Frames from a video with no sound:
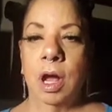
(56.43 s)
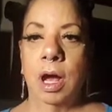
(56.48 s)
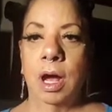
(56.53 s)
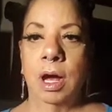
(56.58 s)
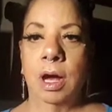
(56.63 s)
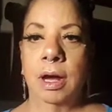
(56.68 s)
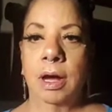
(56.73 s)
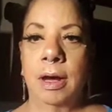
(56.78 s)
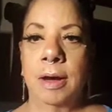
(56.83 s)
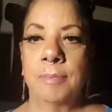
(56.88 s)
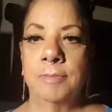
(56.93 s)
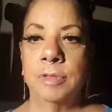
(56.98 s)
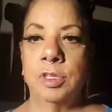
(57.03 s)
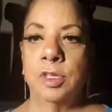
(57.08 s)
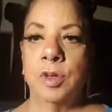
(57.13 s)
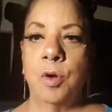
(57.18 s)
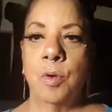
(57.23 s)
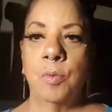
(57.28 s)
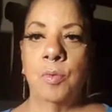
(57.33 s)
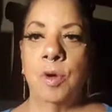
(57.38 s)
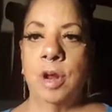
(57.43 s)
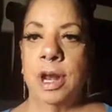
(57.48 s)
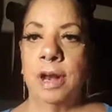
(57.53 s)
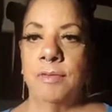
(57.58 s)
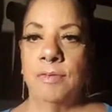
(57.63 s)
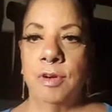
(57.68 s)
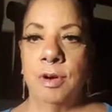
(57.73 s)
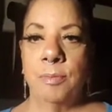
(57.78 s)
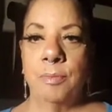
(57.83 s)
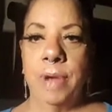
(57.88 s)
So
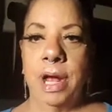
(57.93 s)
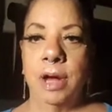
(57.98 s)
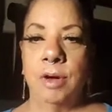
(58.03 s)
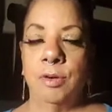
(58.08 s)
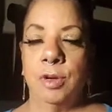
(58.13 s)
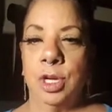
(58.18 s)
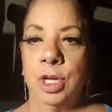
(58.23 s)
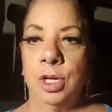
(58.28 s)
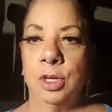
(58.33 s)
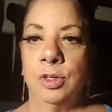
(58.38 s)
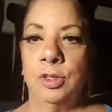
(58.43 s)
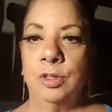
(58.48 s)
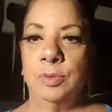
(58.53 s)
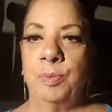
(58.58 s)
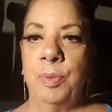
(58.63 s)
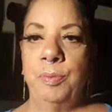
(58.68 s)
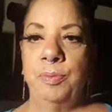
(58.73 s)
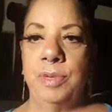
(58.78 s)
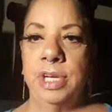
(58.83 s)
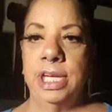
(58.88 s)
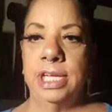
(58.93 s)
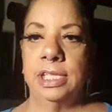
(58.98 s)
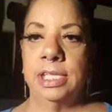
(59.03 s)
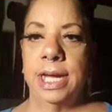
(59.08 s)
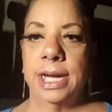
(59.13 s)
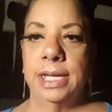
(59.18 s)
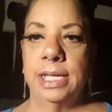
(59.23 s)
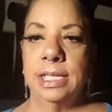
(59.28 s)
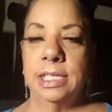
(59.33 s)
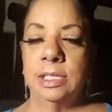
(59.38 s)
whatever amount you
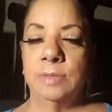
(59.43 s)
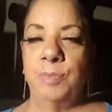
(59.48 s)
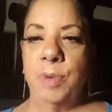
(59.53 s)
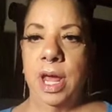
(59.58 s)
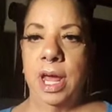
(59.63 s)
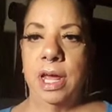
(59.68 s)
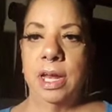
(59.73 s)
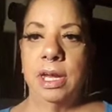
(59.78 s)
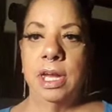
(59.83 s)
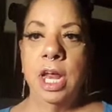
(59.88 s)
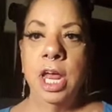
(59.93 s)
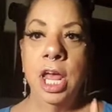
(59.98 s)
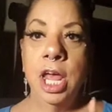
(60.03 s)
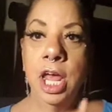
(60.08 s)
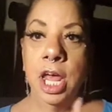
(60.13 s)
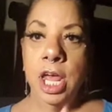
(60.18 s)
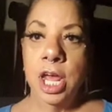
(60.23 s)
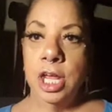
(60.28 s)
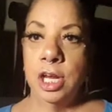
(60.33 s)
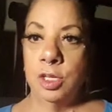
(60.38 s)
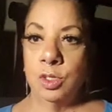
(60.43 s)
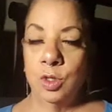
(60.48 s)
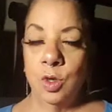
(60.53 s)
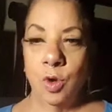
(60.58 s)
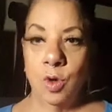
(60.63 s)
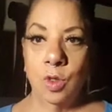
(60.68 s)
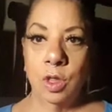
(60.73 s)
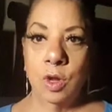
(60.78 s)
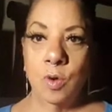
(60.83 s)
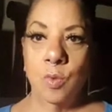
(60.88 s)
decide to spend, it is
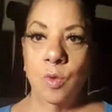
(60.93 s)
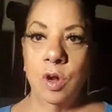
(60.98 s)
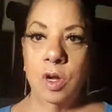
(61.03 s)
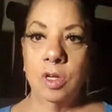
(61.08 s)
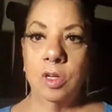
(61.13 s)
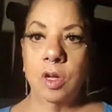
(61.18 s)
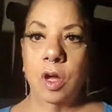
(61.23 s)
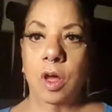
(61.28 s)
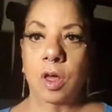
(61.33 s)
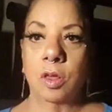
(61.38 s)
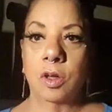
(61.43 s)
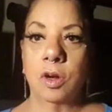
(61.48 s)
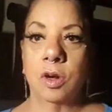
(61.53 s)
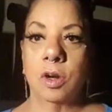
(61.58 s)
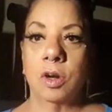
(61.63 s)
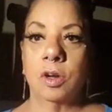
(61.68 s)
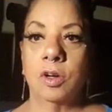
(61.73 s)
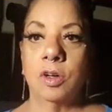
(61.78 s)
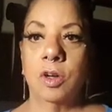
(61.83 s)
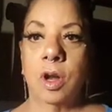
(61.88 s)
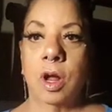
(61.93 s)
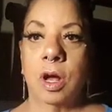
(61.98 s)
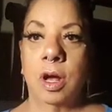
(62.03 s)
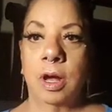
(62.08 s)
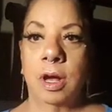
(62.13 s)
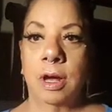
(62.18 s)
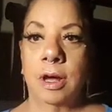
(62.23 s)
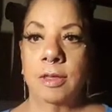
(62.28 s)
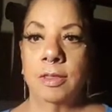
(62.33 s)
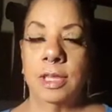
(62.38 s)
only $1
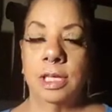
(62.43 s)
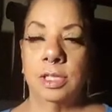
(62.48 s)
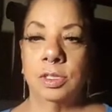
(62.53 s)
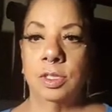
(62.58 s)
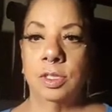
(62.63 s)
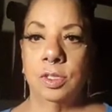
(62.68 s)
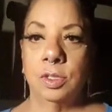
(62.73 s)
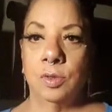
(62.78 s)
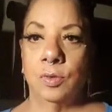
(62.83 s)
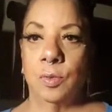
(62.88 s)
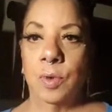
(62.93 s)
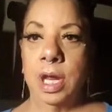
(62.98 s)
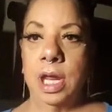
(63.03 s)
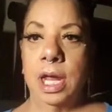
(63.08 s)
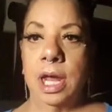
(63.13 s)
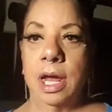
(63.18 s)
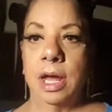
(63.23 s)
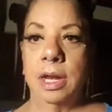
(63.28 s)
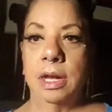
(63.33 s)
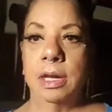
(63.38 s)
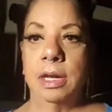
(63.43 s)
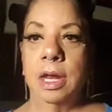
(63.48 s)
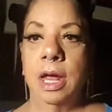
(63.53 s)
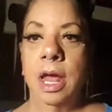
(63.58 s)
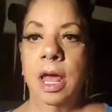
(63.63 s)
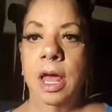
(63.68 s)
this weekend,